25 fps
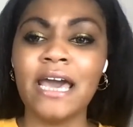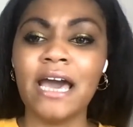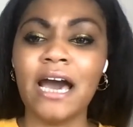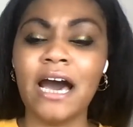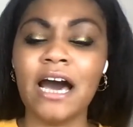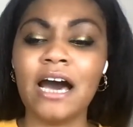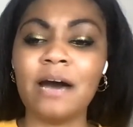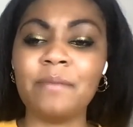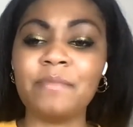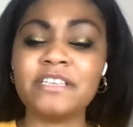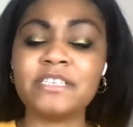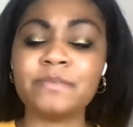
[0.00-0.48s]

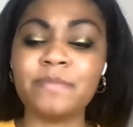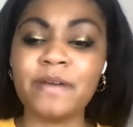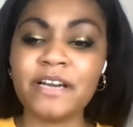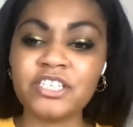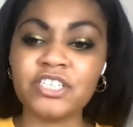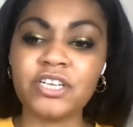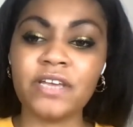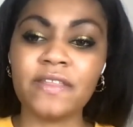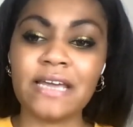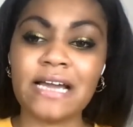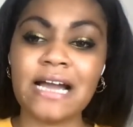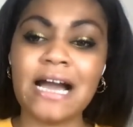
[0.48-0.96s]

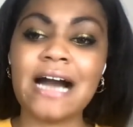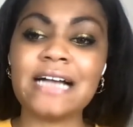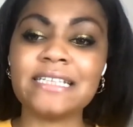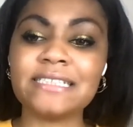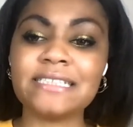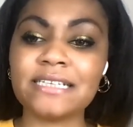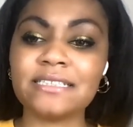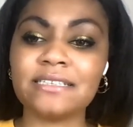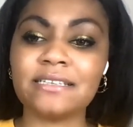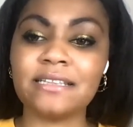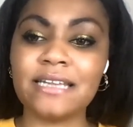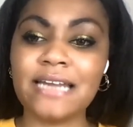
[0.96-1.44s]
especially in the
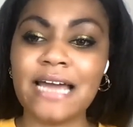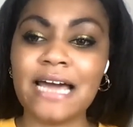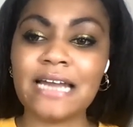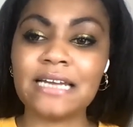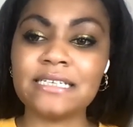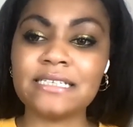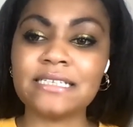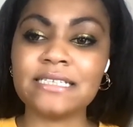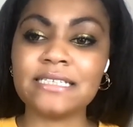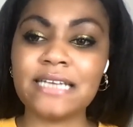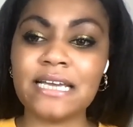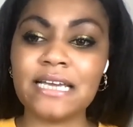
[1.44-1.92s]
context of the
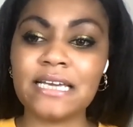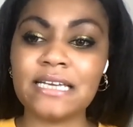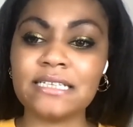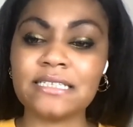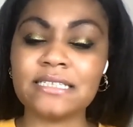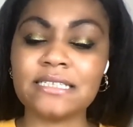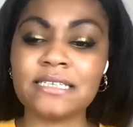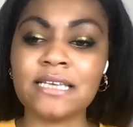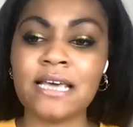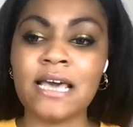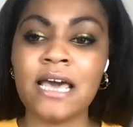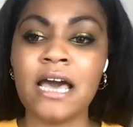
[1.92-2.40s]
United
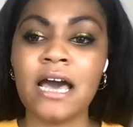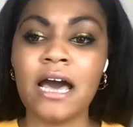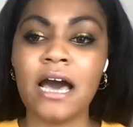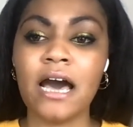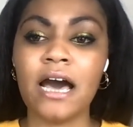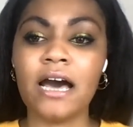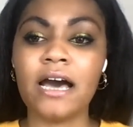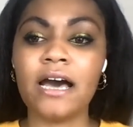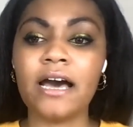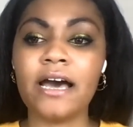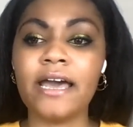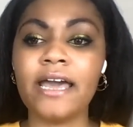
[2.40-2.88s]
States,
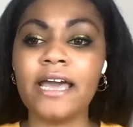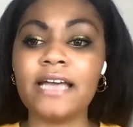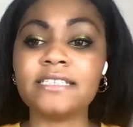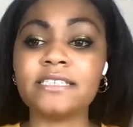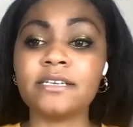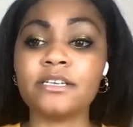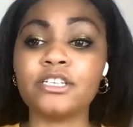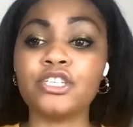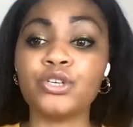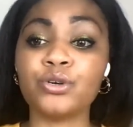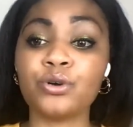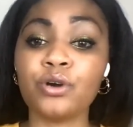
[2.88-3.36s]
it's
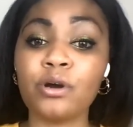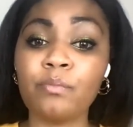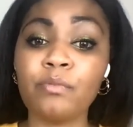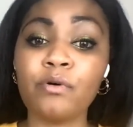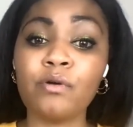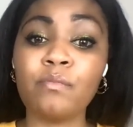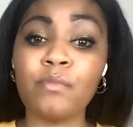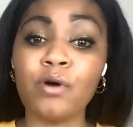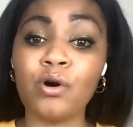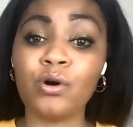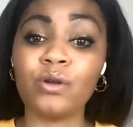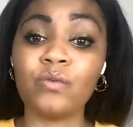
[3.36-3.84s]
a
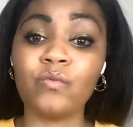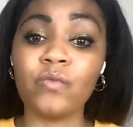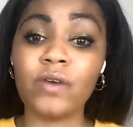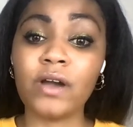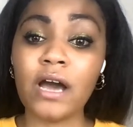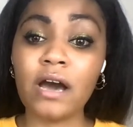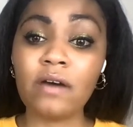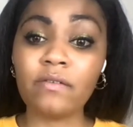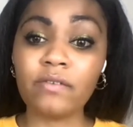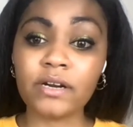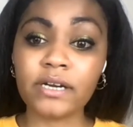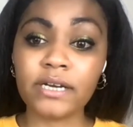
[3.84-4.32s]
durable mode of
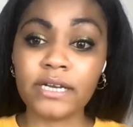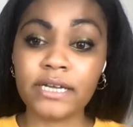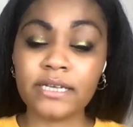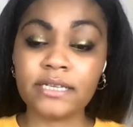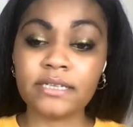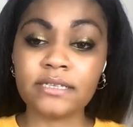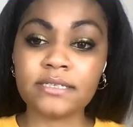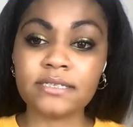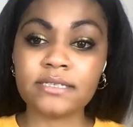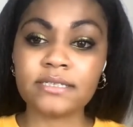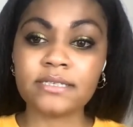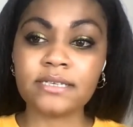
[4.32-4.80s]

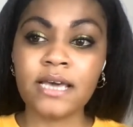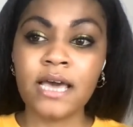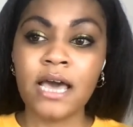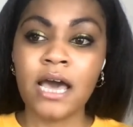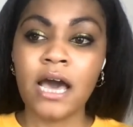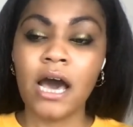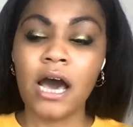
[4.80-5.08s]
governance.